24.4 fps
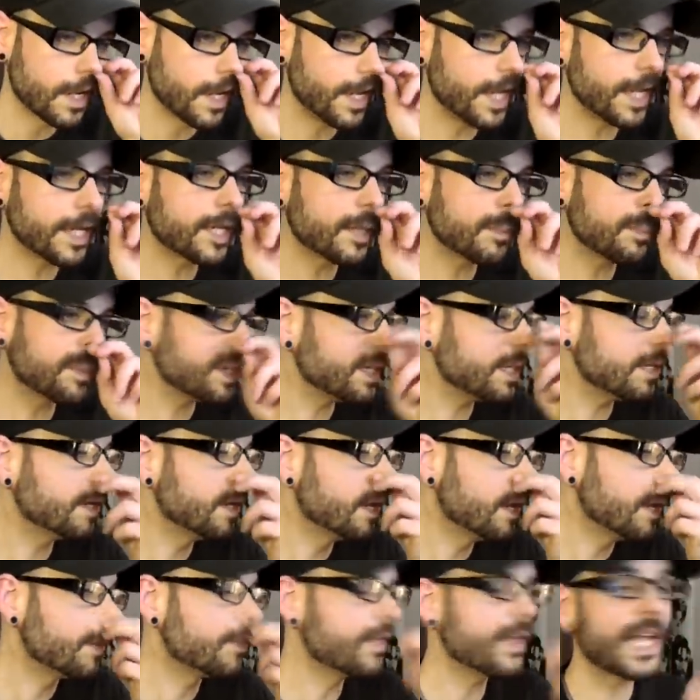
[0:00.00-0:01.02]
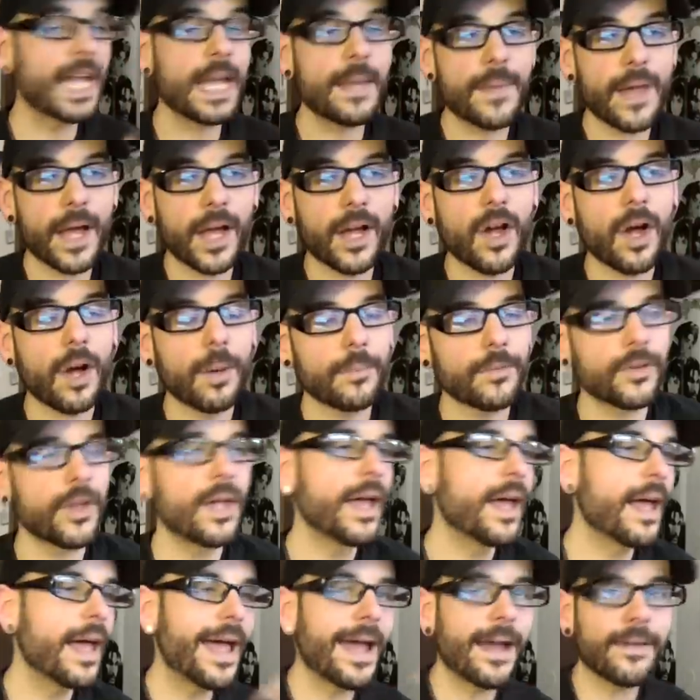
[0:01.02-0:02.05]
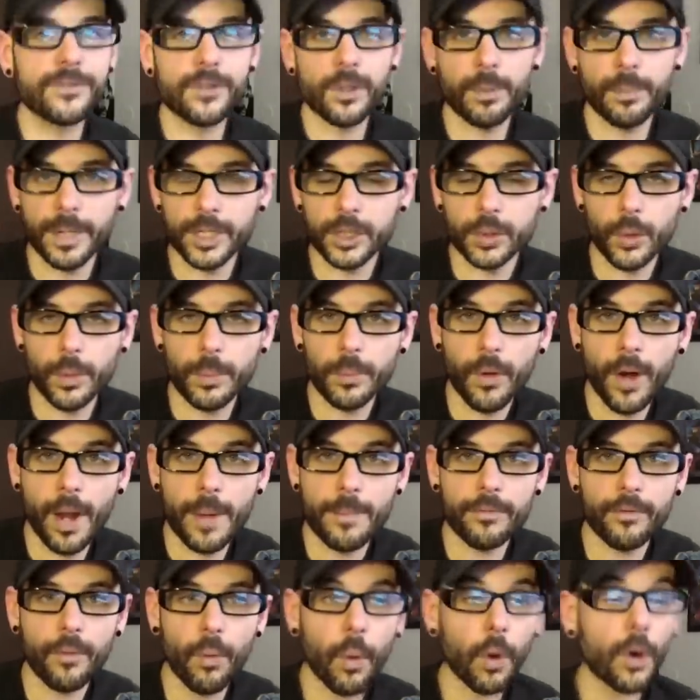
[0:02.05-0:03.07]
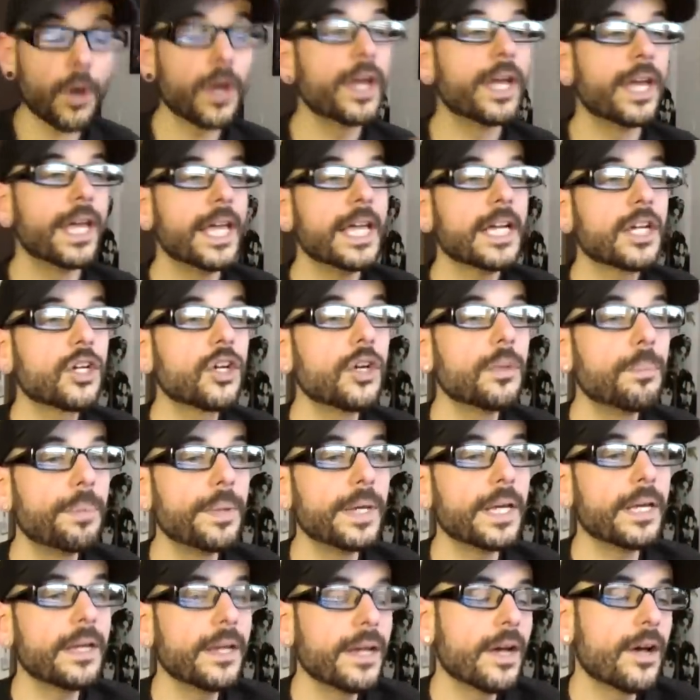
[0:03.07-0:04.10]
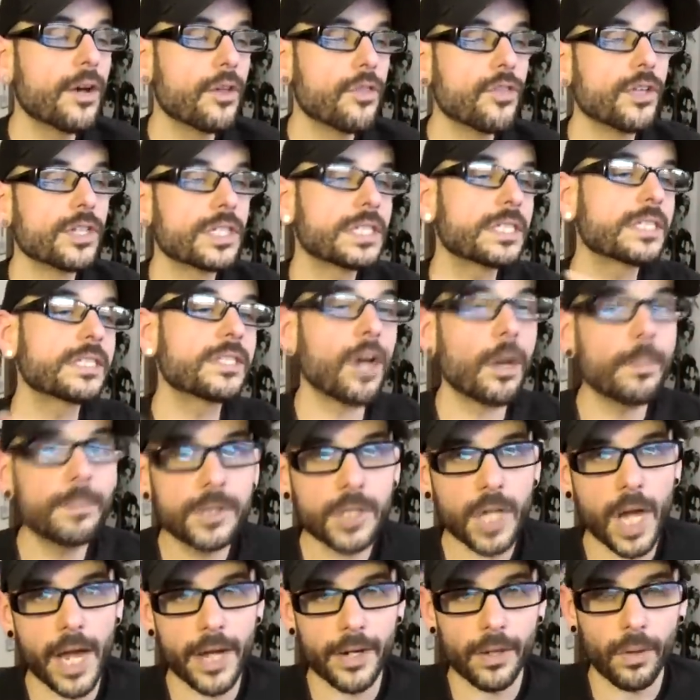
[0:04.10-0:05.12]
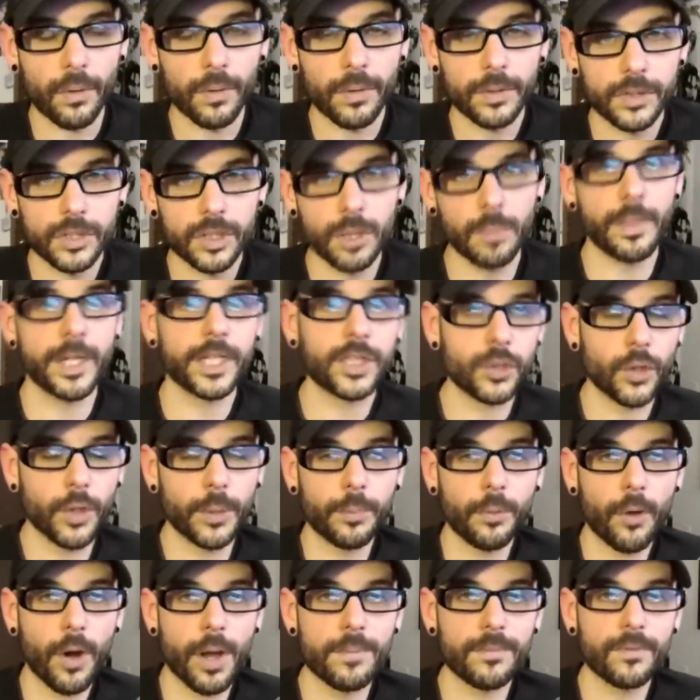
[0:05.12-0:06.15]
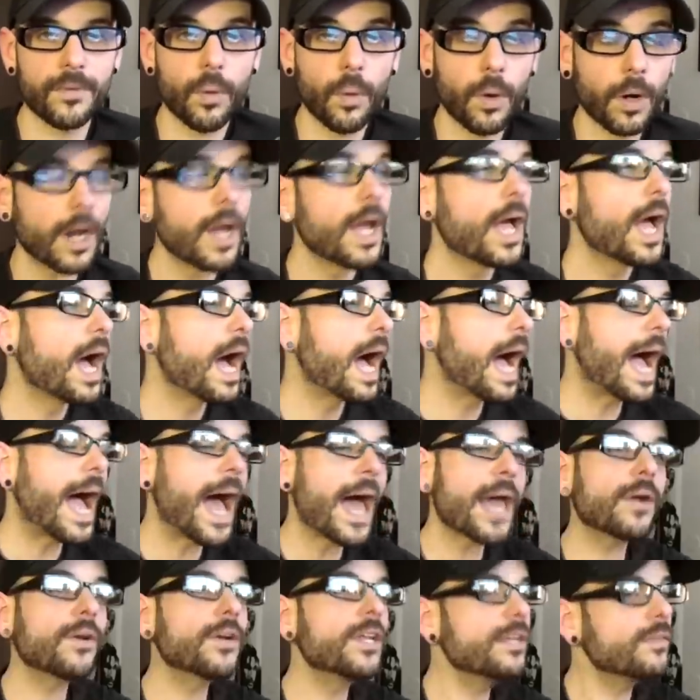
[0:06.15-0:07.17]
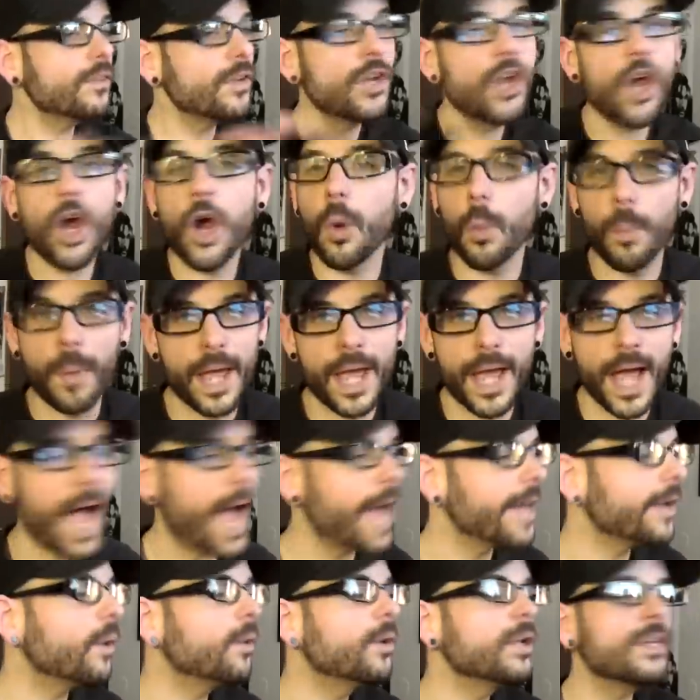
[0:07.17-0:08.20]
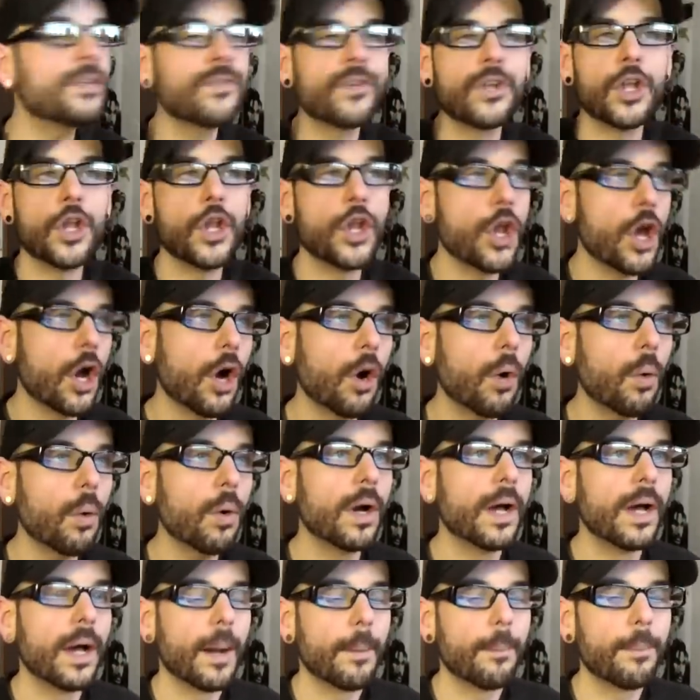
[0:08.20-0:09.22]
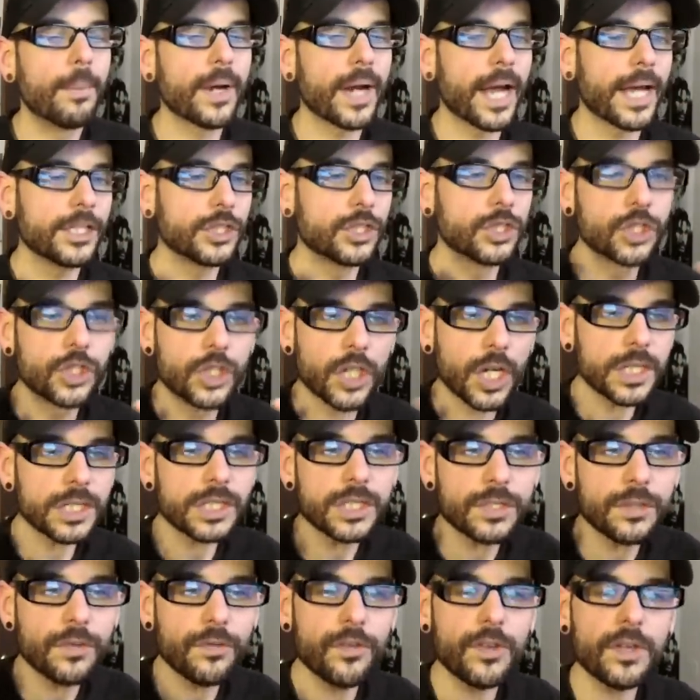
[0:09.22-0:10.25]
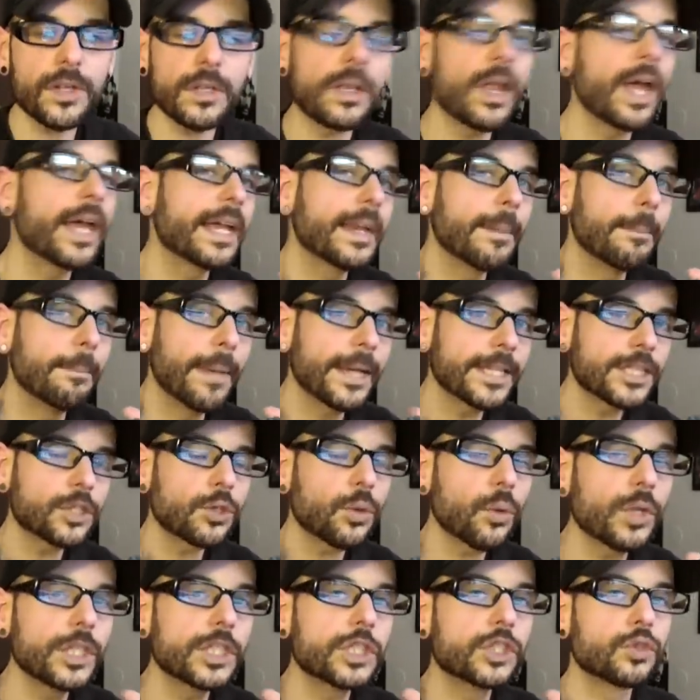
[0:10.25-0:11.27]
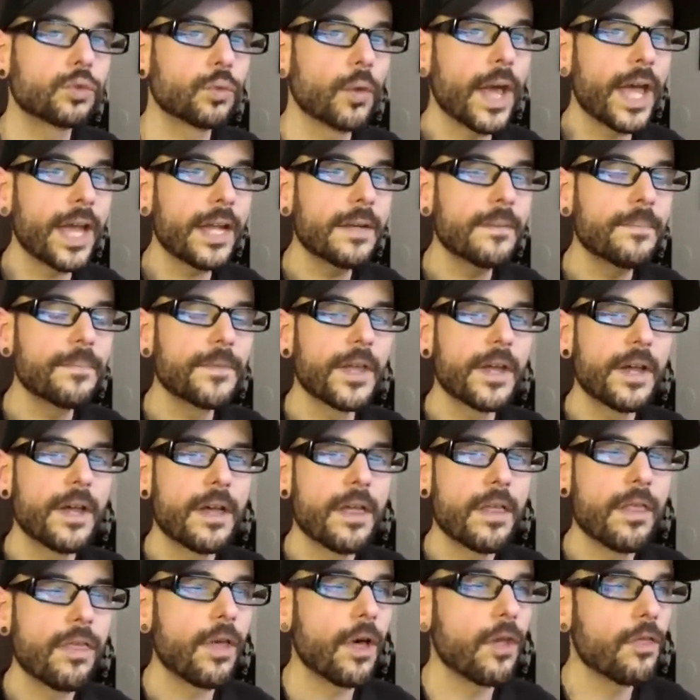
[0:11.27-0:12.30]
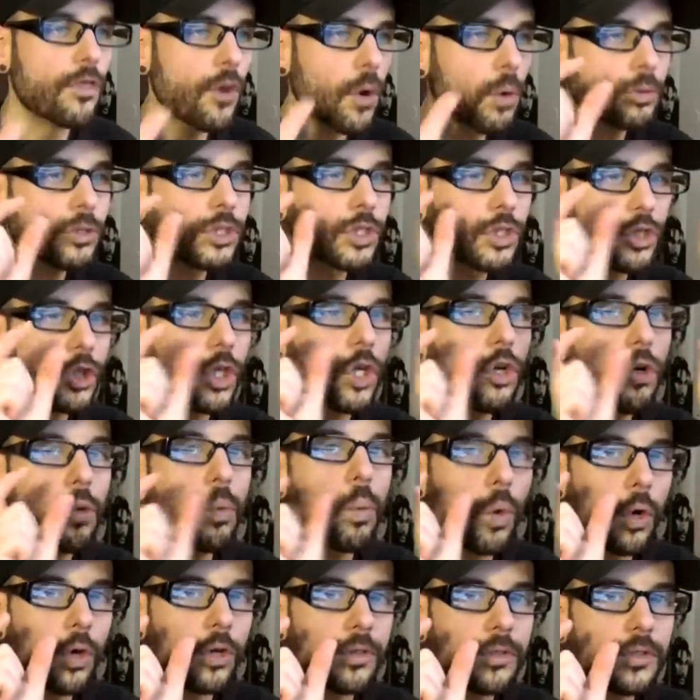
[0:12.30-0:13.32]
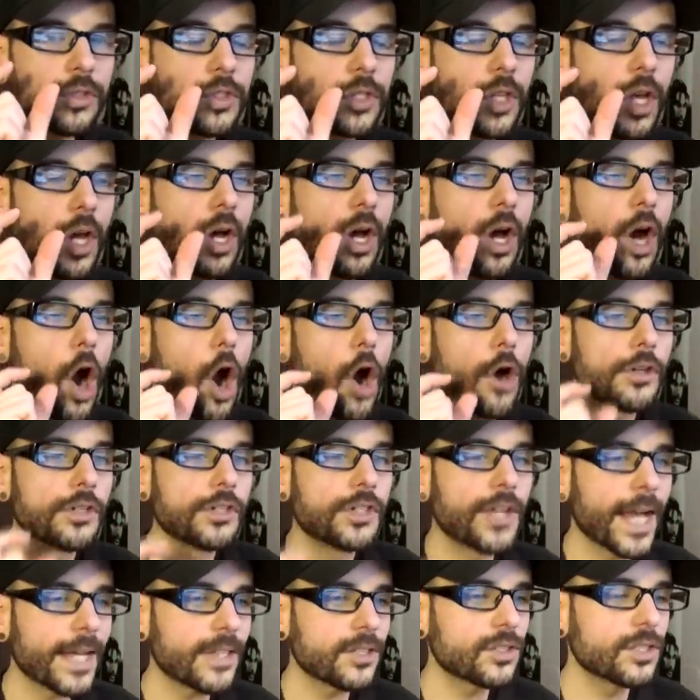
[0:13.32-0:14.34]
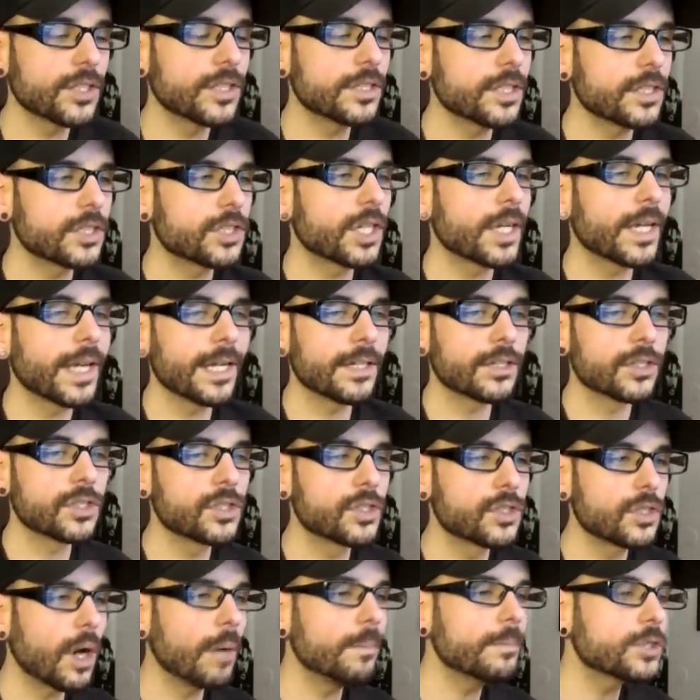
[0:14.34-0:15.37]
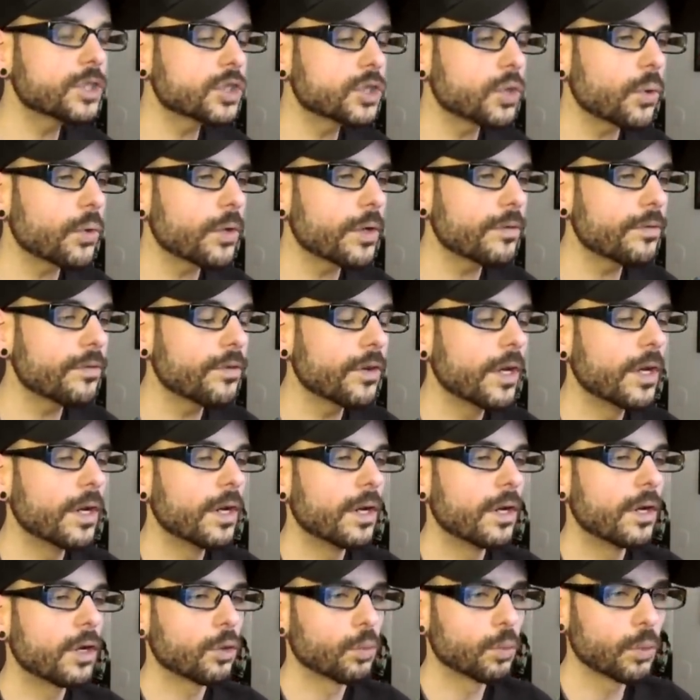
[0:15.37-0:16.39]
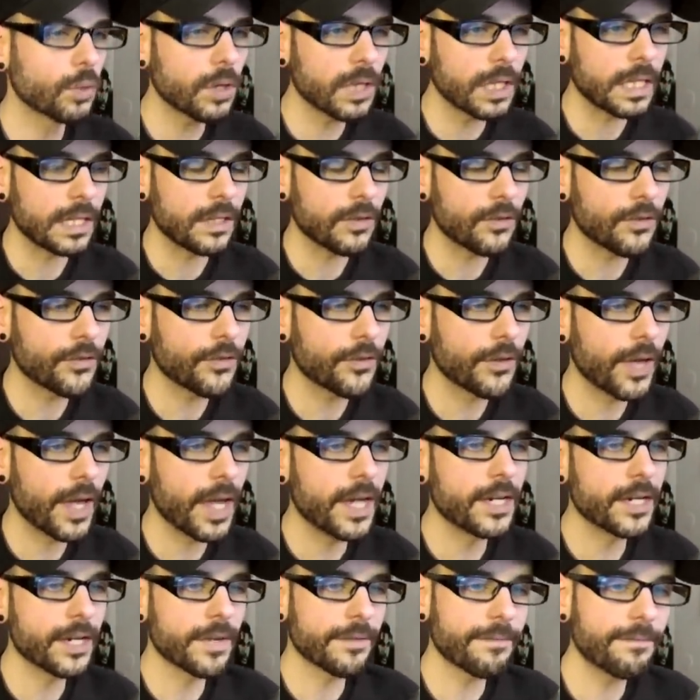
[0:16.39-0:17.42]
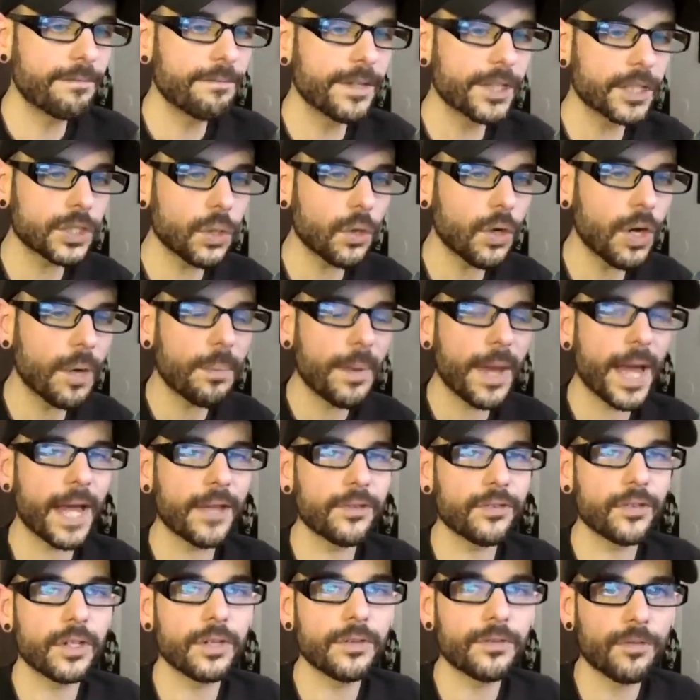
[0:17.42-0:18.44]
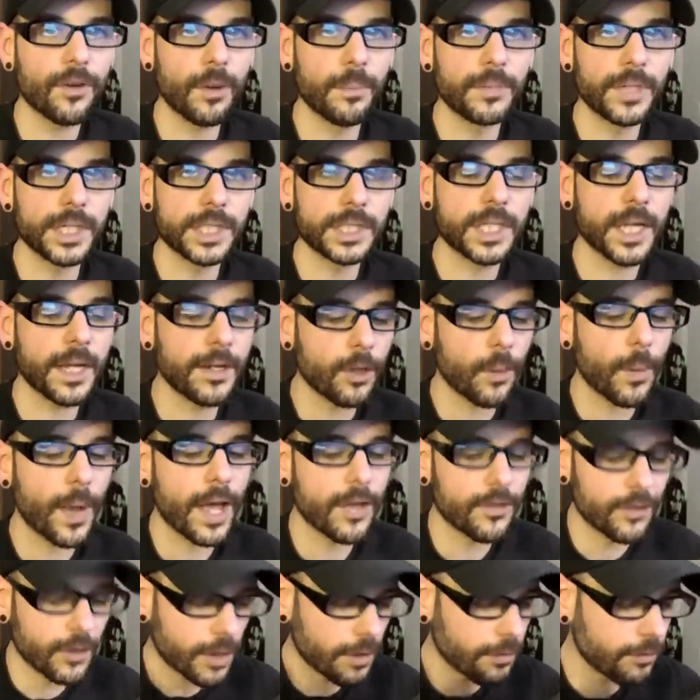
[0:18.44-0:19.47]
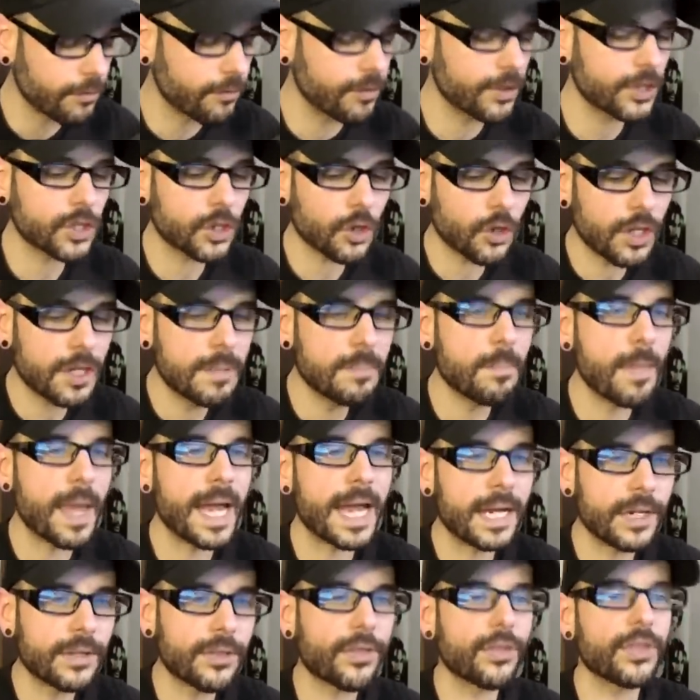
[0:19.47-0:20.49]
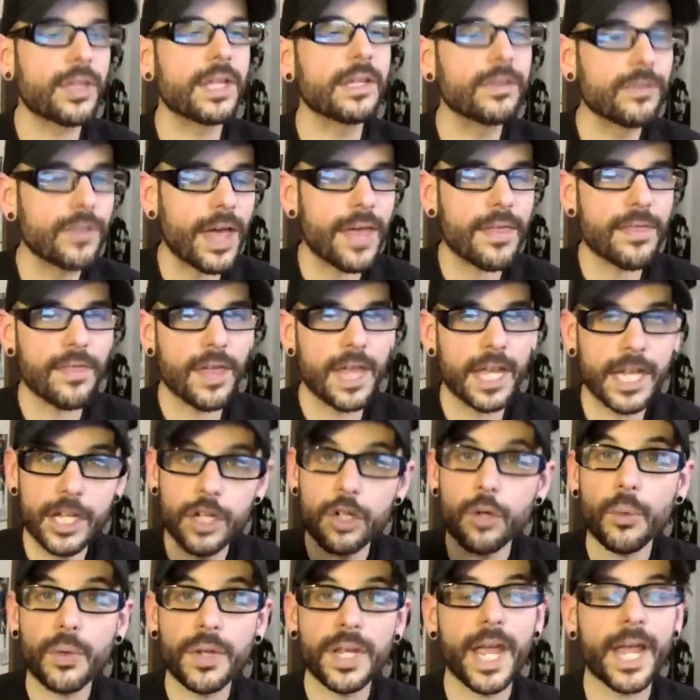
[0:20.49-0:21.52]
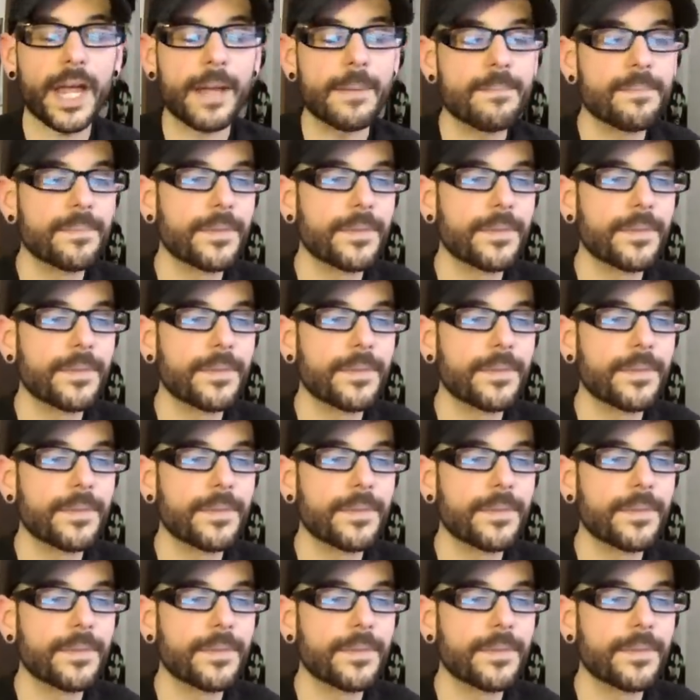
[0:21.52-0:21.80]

It could be the game that comes after Metroid Prime 4. It could be the subtitle to Metroid Prime 4. I don't even know, man. I don't even know, but I just feel like Metroid Dread, those two words are destined to get some sort of release in an official capacity from Nintendo as an officially made thing that they create.